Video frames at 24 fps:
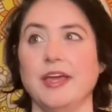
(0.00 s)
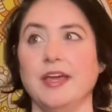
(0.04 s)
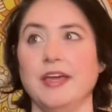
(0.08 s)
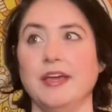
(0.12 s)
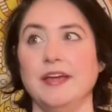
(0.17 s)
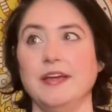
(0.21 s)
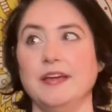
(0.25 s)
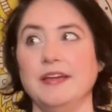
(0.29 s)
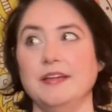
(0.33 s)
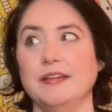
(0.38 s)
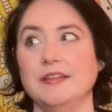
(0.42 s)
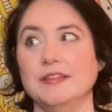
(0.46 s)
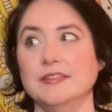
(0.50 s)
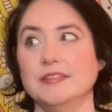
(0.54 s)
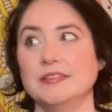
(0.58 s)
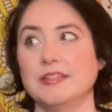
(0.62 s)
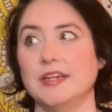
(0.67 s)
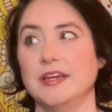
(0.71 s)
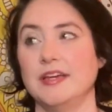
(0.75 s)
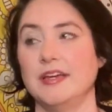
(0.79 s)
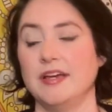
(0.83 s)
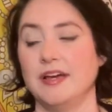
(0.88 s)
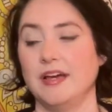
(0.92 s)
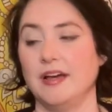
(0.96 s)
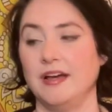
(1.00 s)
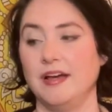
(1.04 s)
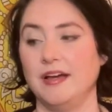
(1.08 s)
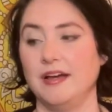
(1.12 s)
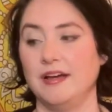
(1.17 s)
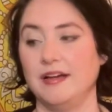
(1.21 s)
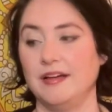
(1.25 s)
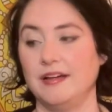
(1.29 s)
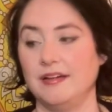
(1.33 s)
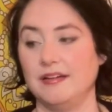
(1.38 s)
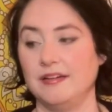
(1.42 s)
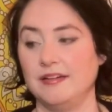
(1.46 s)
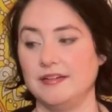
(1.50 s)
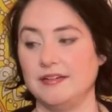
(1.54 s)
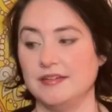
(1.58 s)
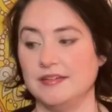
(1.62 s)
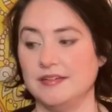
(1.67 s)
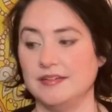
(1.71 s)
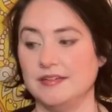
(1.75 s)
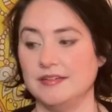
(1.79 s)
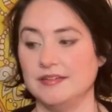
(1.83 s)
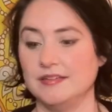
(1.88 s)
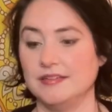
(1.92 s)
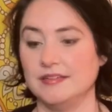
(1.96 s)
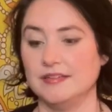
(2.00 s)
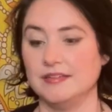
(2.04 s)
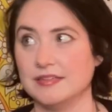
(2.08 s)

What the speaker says: and I